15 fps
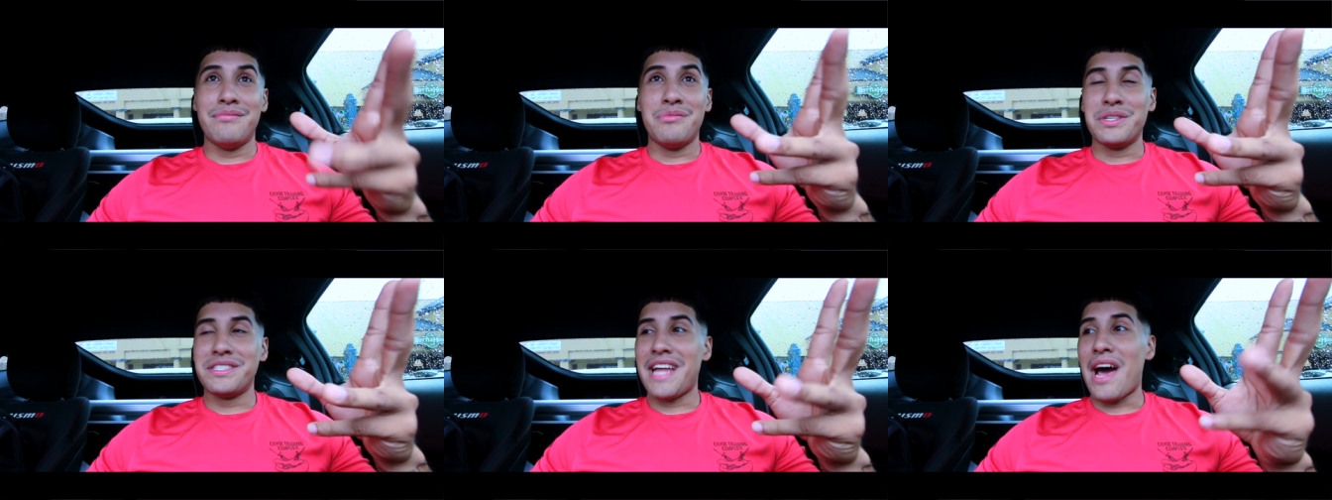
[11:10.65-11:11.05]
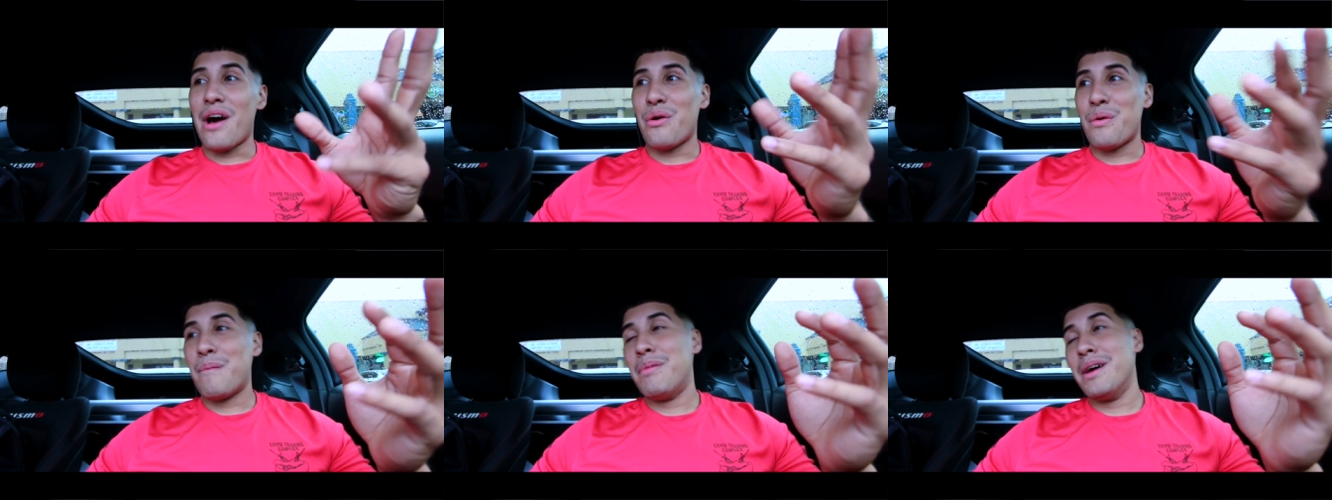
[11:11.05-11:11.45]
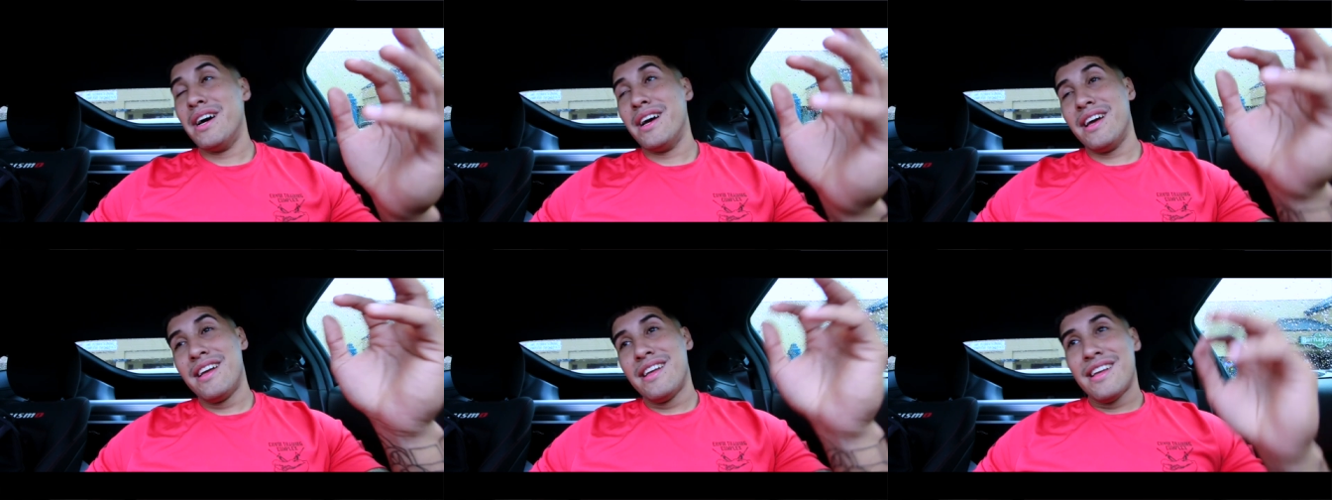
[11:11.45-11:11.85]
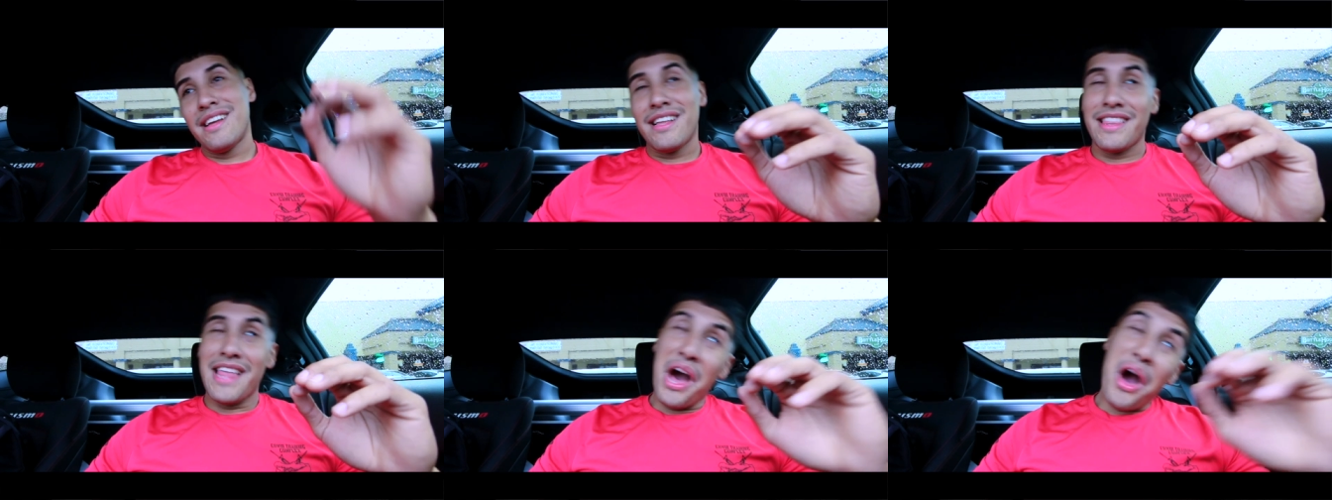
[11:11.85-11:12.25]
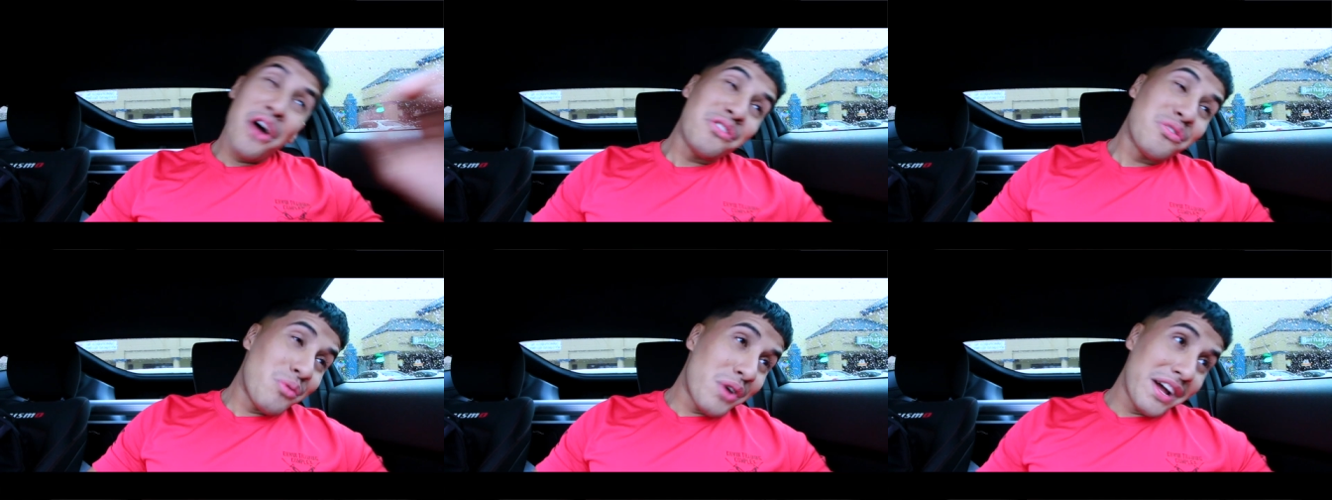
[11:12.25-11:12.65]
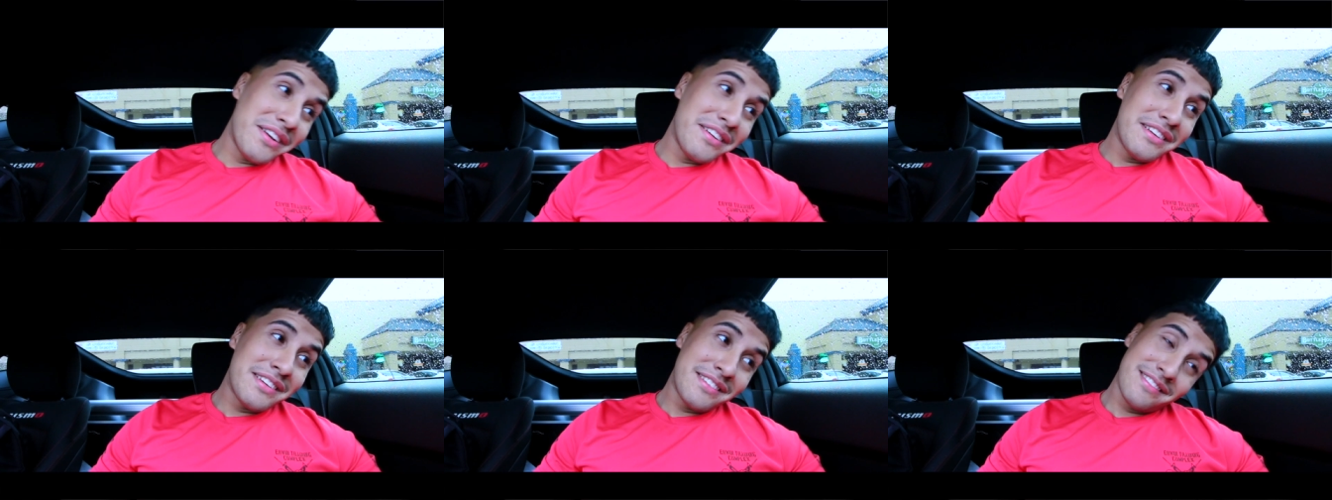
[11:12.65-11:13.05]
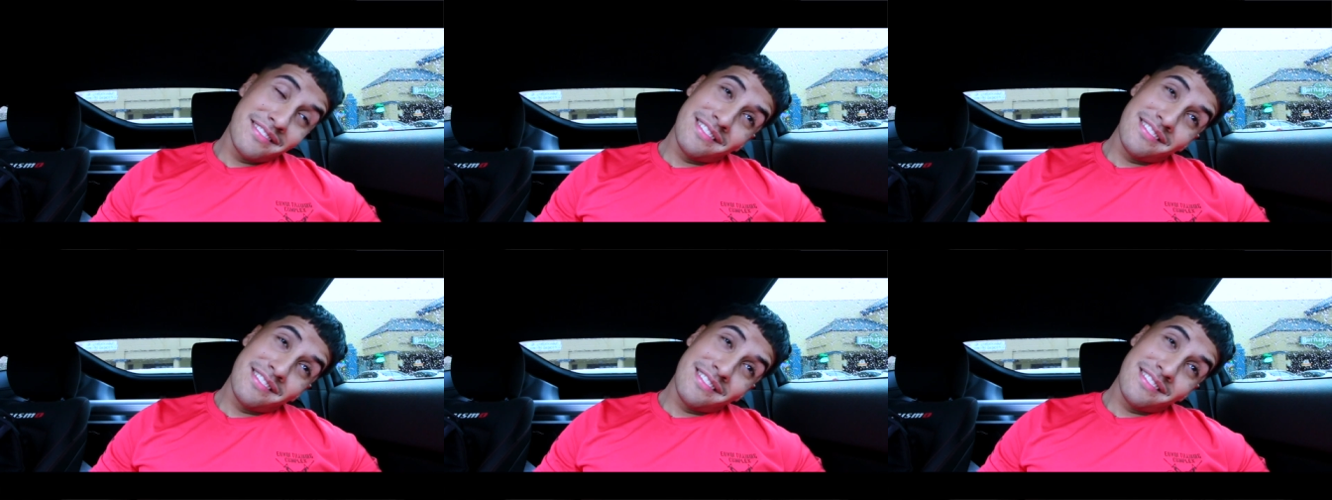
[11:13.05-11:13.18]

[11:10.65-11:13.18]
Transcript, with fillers: was out but that was one.